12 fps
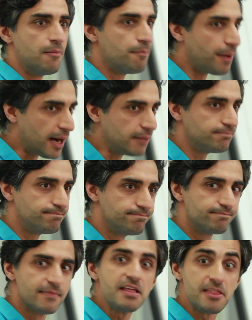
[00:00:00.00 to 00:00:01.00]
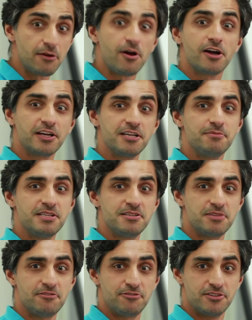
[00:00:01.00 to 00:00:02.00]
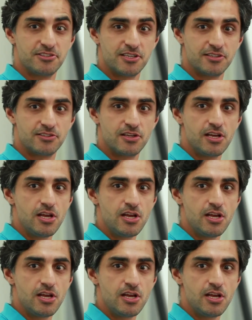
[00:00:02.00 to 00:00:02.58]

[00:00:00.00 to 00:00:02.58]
but there are going to be some differences.